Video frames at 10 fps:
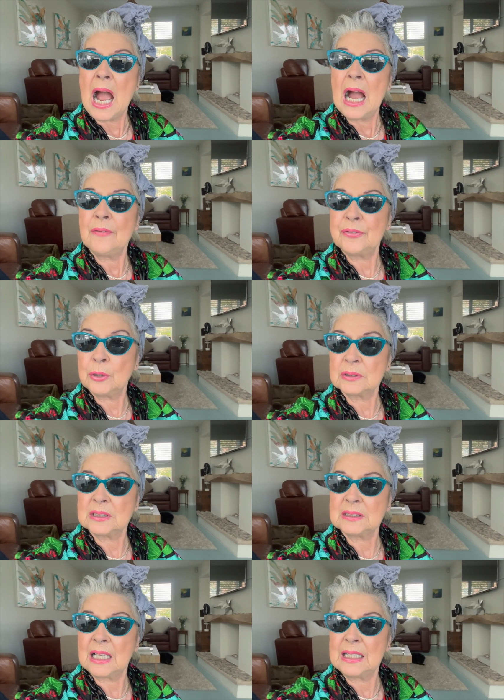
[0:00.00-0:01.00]
I forgot
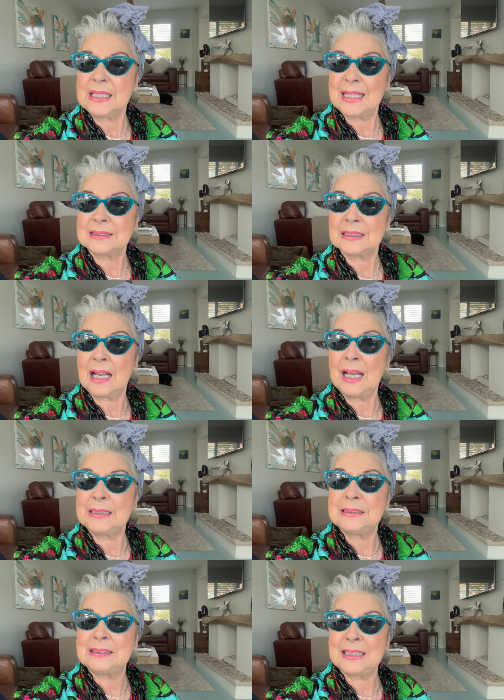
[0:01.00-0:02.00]
to say, yes,
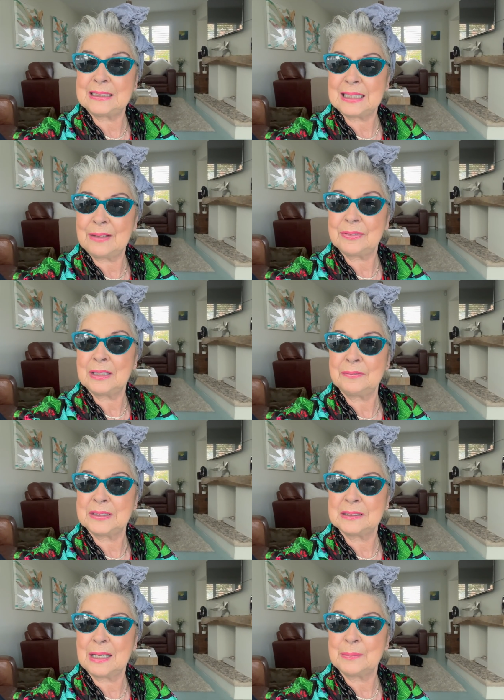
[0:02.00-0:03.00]
I did have a
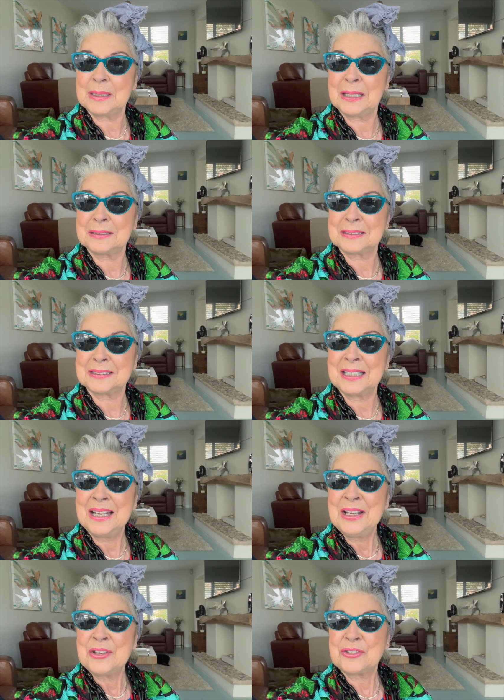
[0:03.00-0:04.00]
lovely time in London.
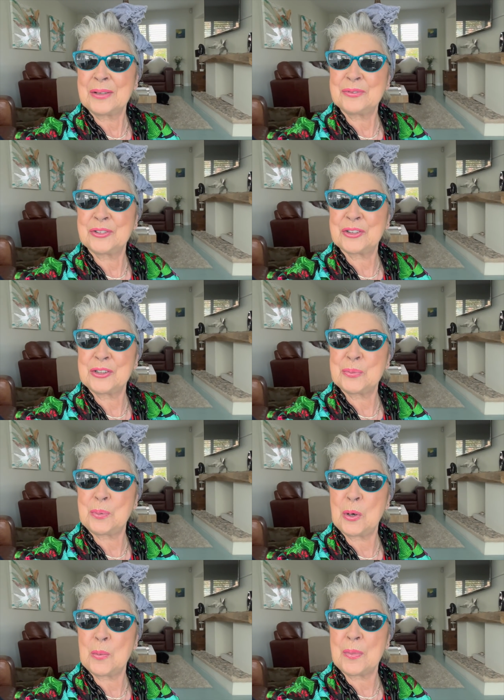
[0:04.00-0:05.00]
So I'm just going to
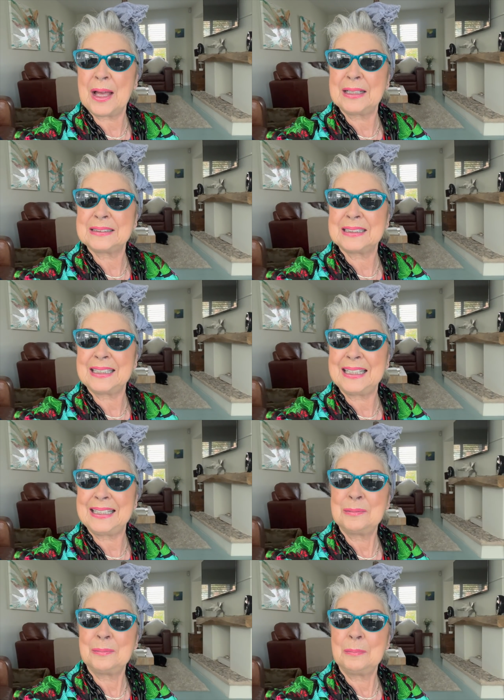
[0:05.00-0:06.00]
pop that
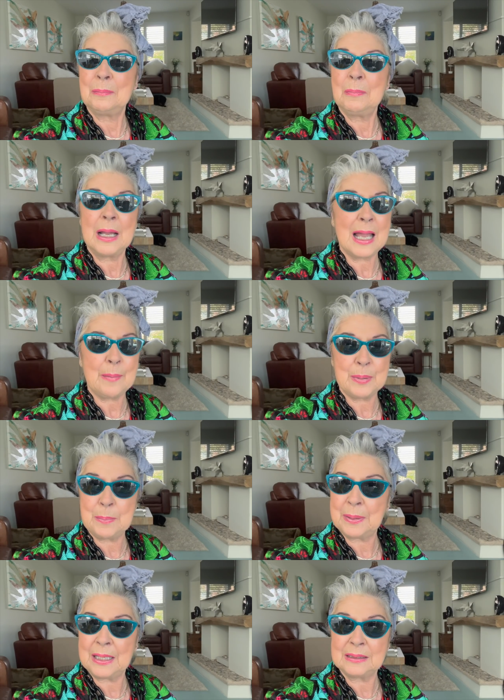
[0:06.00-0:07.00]
in. My happy
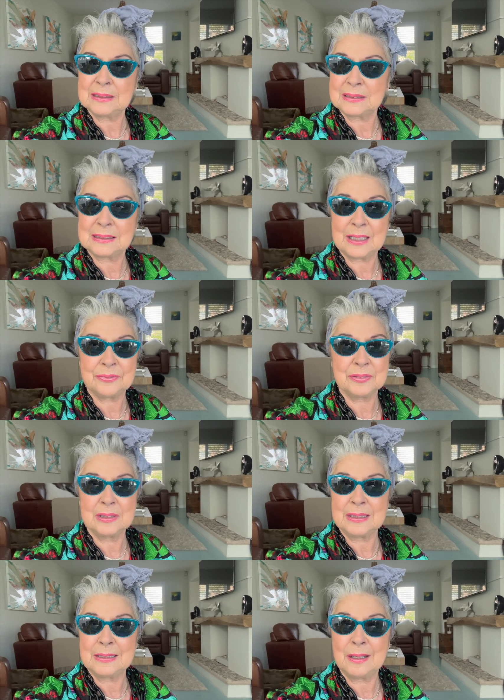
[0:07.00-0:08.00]
place is
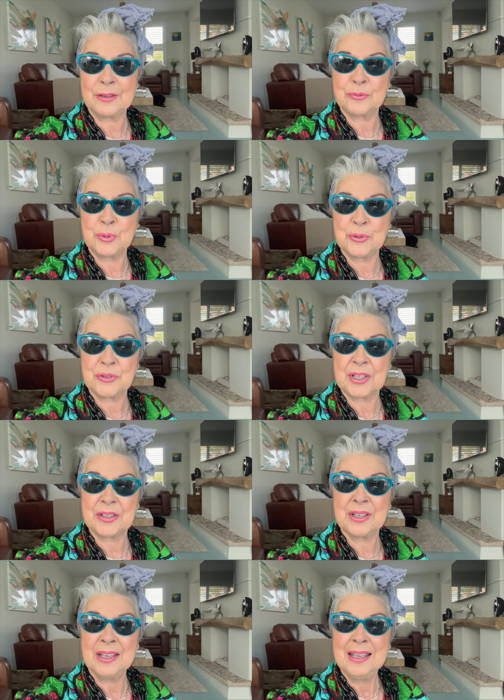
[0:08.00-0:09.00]
definitely live
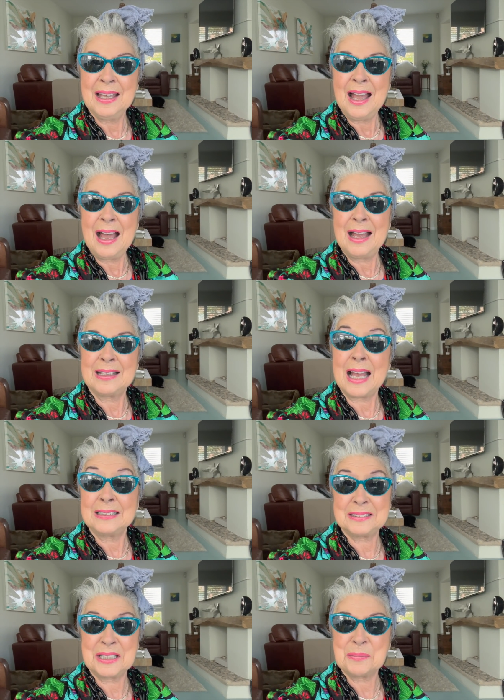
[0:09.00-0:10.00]
music
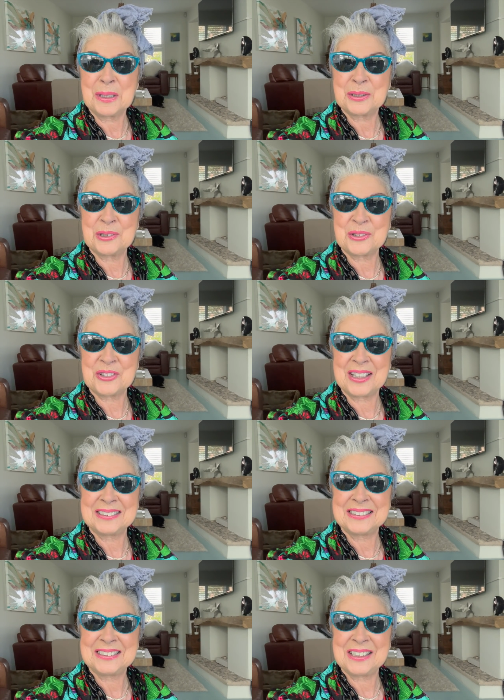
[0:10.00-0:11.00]
and seeing my
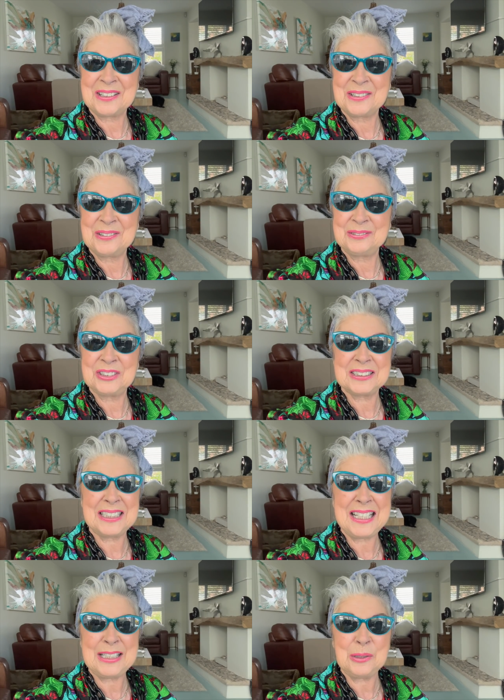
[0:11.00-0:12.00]
godson. So just
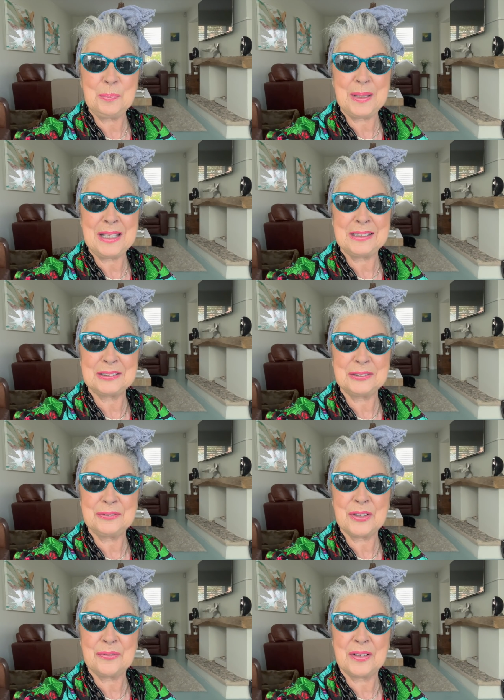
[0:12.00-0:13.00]
a little bit
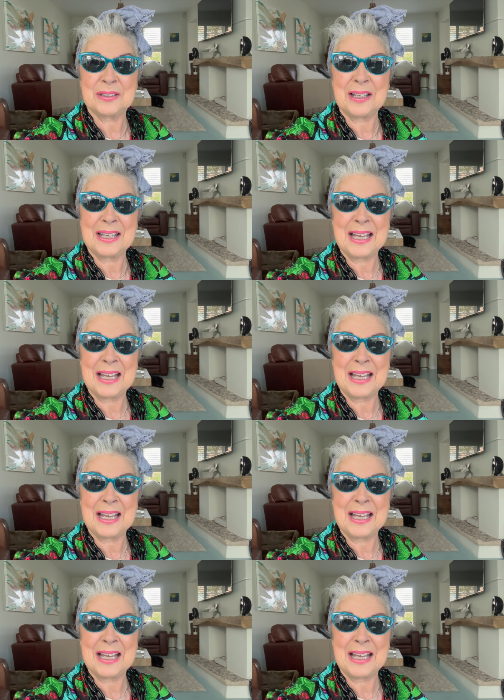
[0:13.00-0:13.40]
of the fun I